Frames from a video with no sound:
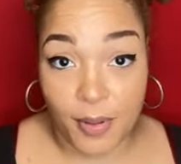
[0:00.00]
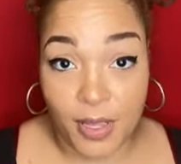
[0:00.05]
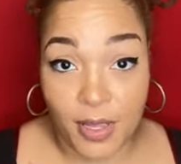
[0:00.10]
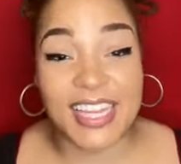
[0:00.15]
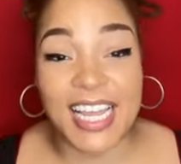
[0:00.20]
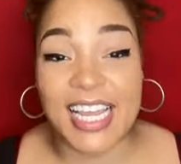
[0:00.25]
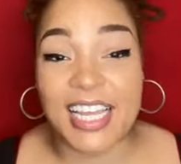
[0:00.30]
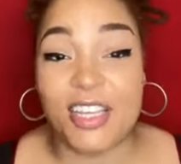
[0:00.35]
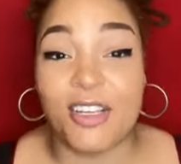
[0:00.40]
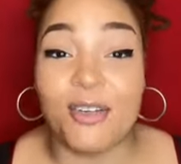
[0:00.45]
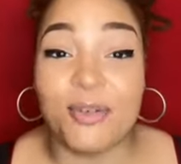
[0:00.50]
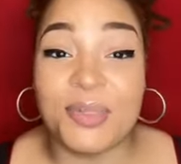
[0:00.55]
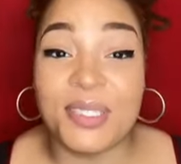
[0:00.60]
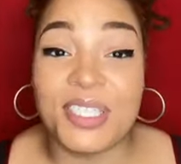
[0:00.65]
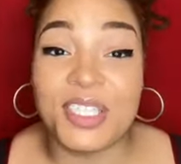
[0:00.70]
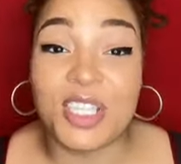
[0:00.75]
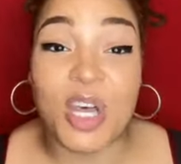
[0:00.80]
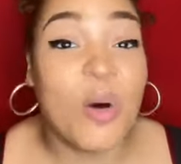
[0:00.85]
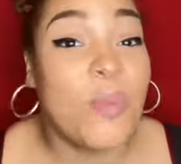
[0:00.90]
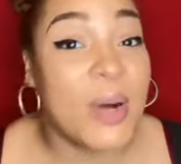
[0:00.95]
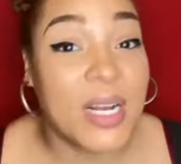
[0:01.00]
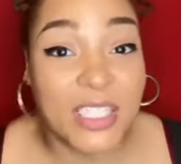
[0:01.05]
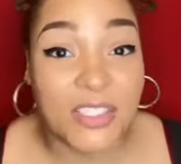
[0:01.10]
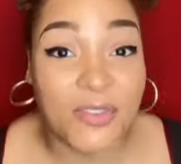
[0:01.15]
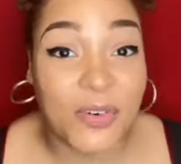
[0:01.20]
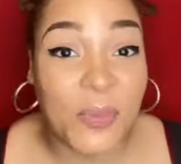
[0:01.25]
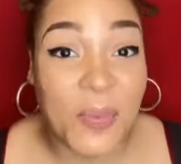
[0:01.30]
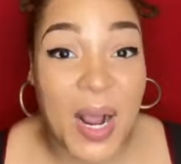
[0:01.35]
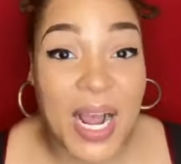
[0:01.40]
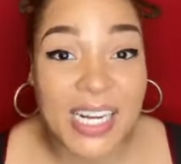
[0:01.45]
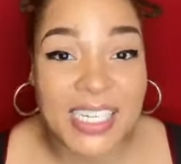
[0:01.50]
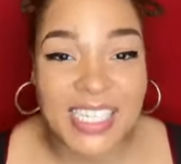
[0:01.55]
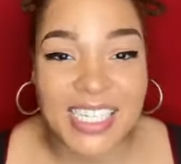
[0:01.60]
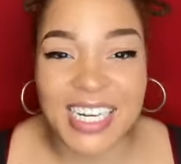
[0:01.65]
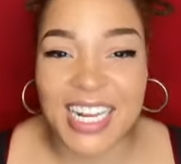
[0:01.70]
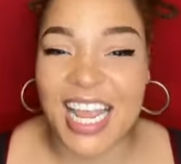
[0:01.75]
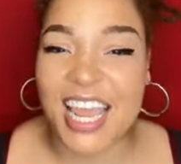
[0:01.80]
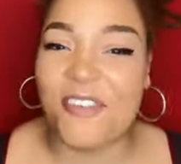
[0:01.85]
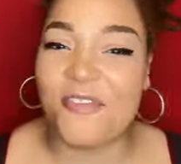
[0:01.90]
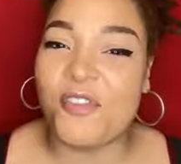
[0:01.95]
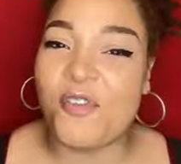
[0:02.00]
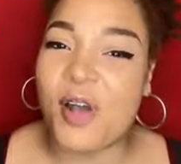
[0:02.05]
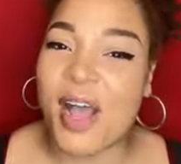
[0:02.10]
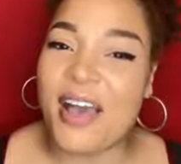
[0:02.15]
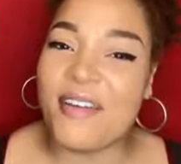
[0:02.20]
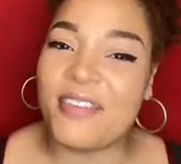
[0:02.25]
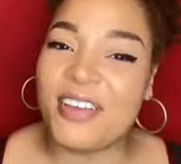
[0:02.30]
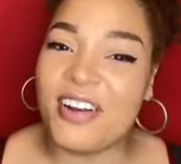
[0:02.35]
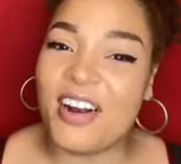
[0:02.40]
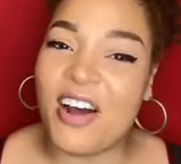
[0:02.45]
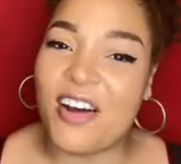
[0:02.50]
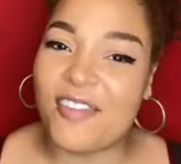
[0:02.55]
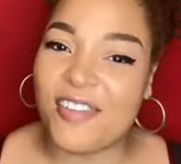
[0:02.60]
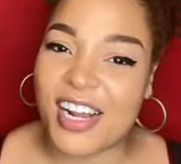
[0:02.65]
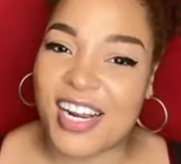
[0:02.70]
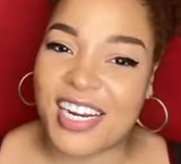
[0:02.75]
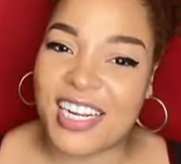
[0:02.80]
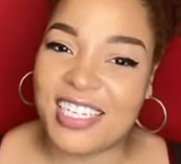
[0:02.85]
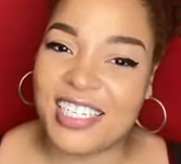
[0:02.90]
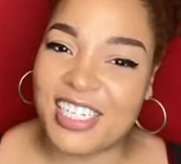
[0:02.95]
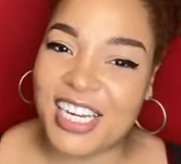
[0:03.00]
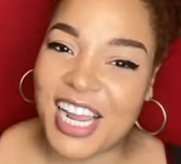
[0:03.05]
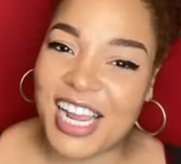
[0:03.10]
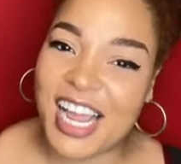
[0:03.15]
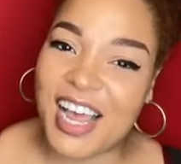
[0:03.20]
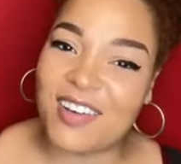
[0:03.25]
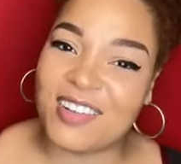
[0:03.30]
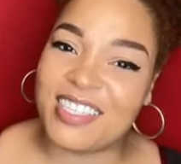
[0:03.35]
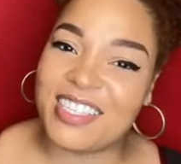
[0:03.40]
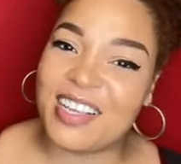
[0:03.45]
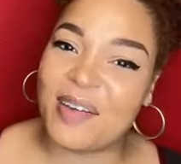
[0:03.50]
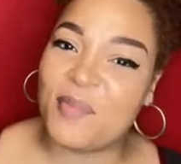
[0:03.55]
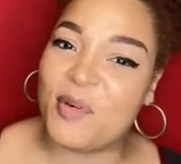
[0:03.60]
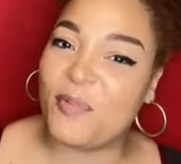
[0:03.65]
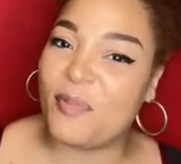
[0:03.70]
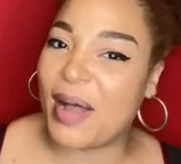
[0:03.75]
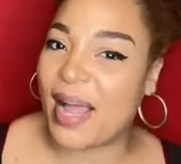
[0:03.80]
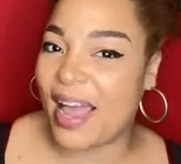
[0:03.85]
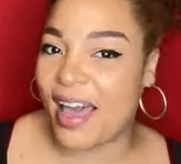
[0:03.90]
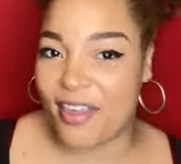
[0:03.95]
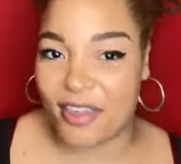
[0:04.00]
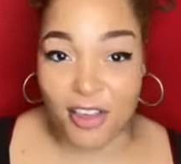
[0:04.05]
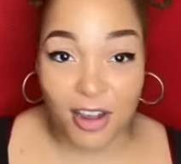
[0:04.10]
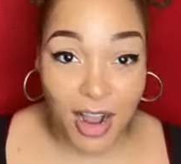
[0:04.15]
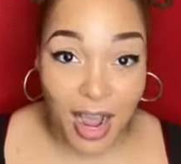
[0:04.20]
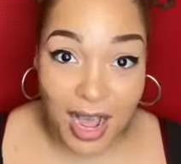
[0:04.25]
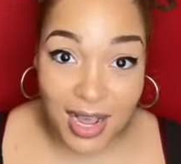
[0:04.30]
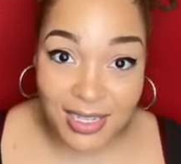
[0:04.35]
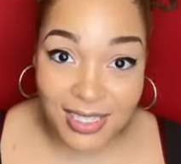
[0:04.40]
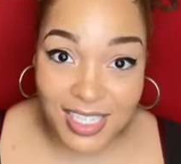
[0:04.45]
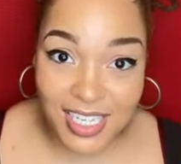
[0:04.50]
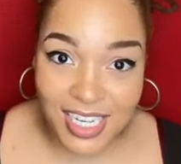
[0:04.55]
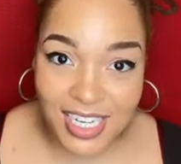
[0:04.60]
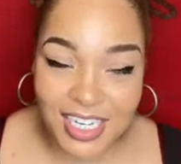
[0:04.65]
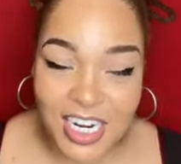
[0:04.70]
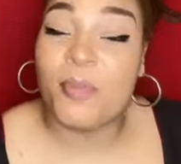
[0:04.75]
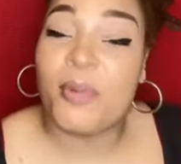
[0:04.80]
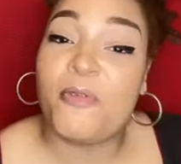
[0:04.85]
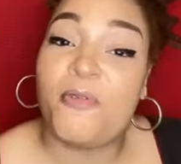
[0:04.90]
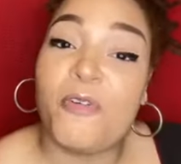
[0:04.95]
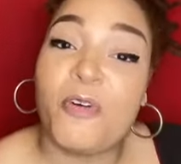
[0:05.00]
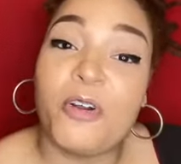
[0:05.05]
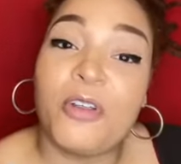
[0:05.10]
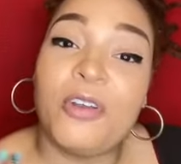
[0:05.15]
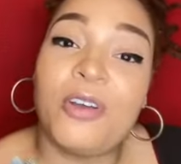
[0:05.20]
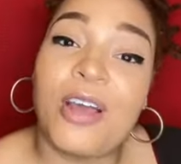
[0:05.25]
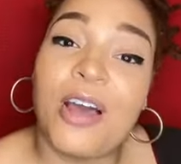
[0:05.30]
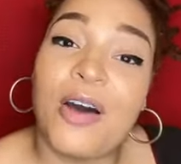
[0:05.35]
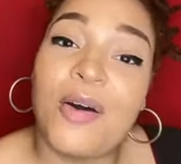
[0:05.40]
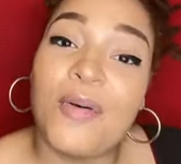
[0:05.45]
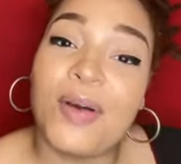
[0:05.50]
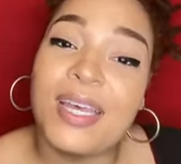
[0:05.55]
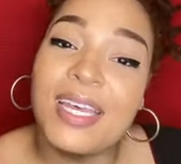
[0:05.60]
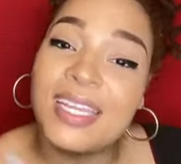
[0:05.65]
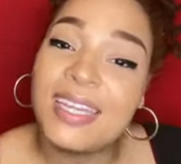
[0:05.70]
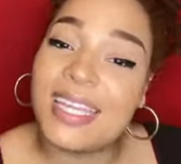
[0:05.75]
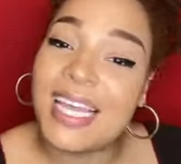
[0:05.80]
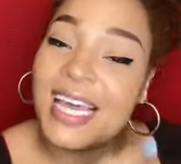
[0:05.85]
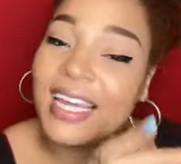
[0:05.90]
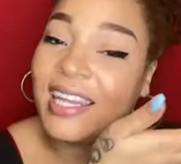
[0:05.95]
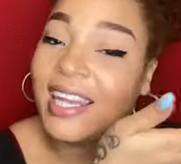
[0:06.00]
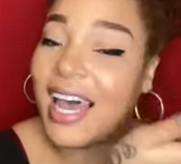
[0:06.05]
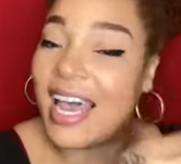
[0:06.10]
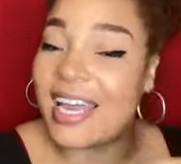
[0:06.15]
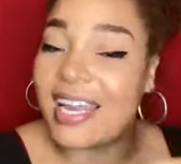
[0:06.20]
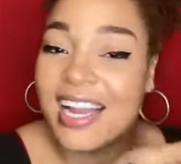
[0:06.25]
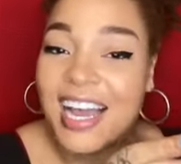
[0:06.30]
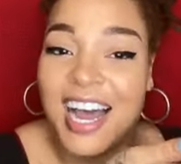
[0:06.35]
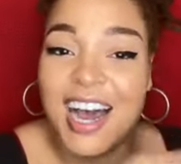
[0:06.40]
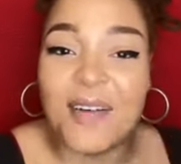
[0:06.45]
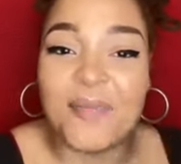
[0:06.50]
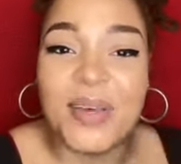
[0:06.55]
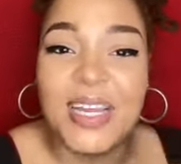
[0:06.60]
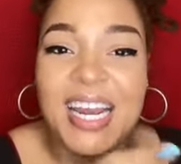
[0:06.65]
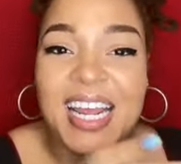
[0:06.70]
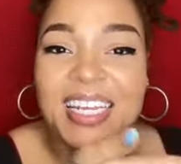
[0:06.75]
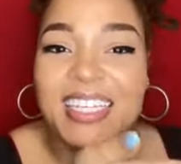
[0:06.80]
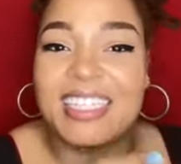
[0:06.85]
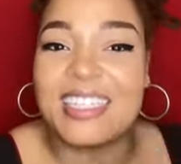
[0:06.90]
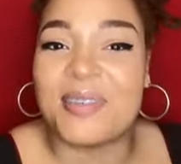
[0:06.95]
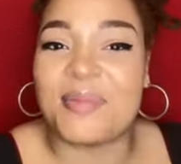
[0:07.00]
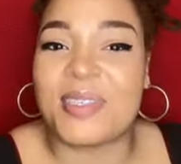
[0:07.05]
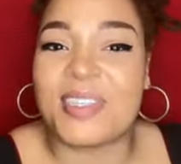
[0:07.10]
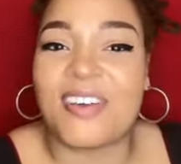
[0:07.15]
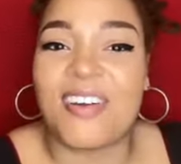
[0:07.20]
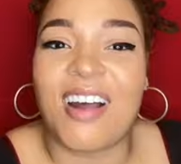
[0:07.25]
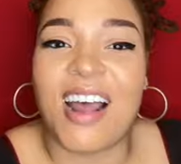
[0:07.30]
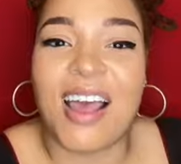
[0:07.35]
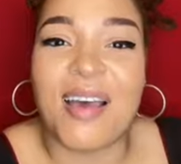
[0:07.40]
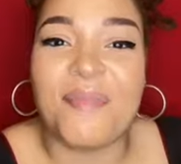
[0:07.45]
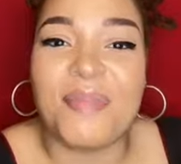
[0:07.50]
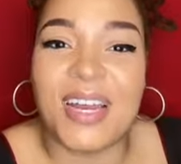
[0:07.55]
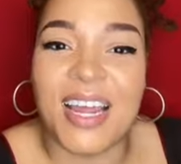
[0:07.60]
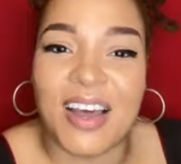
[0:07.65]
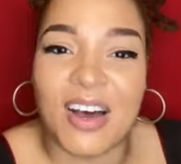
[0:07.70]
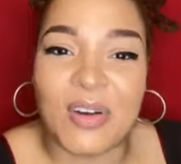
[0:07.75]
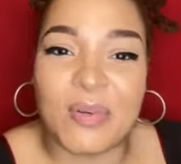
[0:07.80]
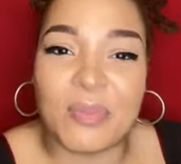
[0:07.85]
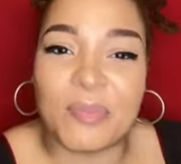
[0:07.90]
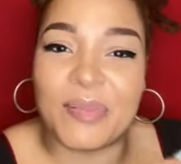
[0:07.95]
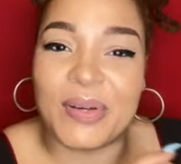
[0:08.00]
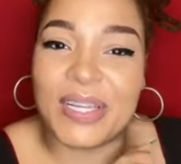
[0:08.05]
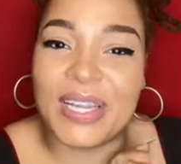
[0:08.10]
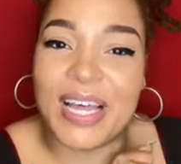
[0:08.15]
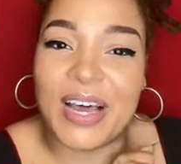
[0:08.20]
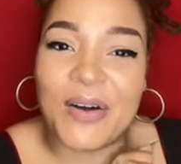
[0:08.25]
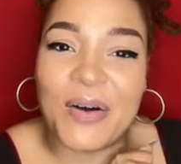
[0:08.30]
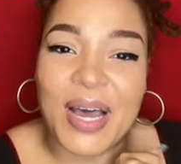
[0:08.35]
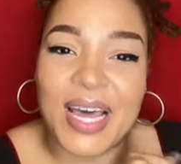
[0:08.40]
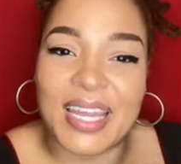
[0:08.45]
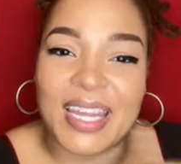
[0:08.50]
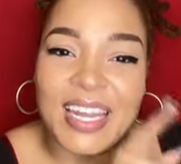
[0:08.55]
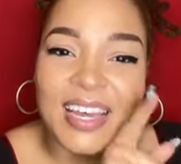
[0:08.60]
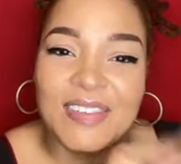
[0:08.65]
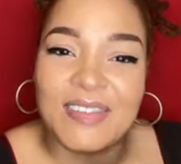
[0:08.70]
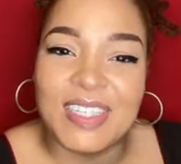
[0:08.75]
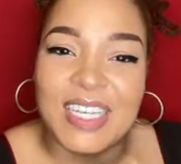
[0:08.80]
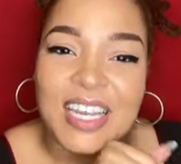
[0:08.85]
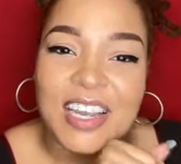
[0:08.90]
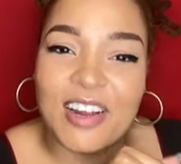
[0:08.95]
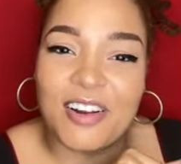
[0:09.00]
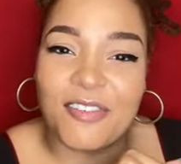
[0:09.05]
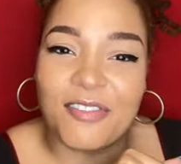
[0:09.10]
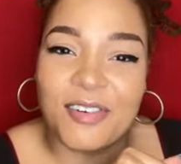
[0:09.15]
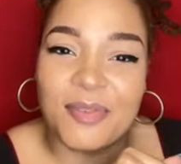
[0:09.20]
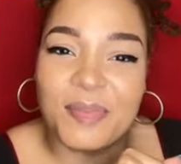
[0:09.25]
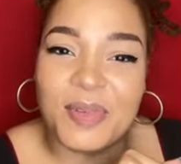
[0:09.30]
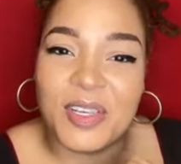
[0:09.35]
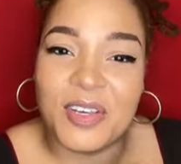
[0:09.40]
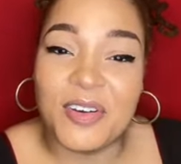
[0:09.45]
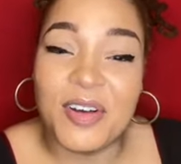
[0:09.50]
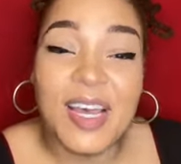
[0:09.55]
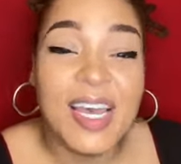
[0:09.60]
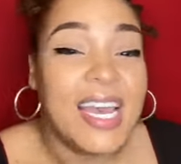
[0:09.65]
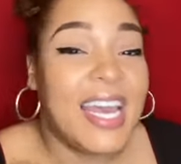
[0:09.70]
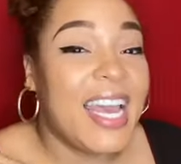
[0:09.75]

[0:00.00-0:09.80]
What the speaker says: Thank you so much for watching. If you haven't already, check out some of my other content. Before you go, hit that like, comment, and subscribe down below. I'd love to hear from you.